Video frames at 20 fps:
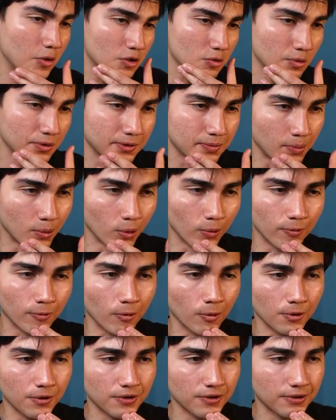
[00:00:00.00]
Which one's more
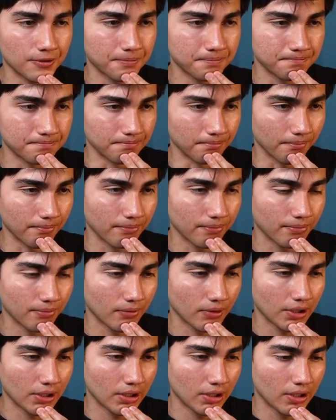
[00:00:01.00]
forcing? Hmm.
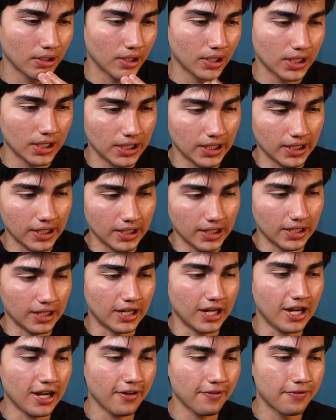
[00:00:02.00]

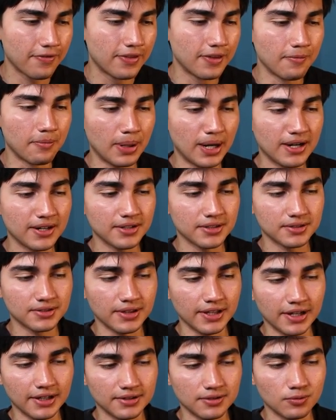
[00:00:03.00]
I have the
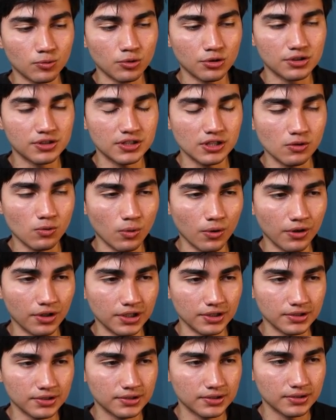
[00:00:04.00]
bias that rook
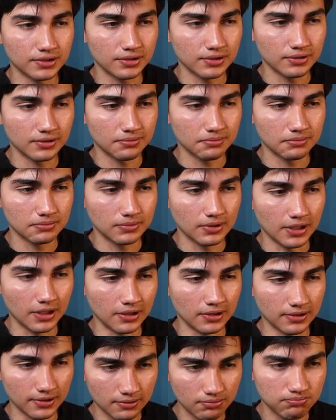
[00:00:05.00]
c1 is
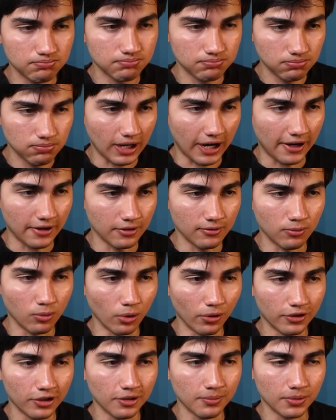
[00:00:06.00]
is kind
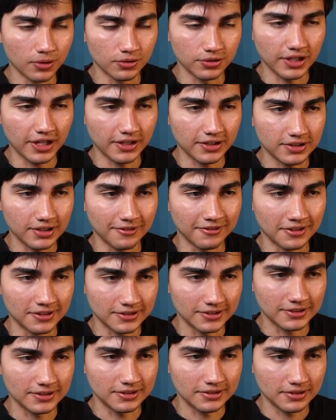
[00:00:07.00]
of working because
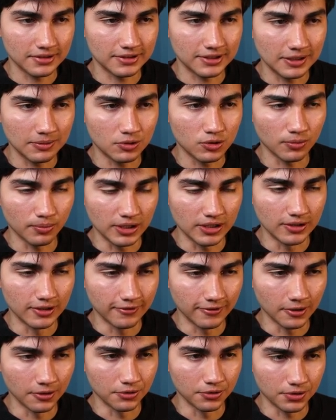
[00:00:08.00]
97 is, seems to be
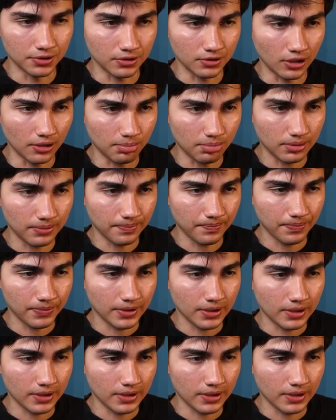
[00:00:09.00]
difficult to stop.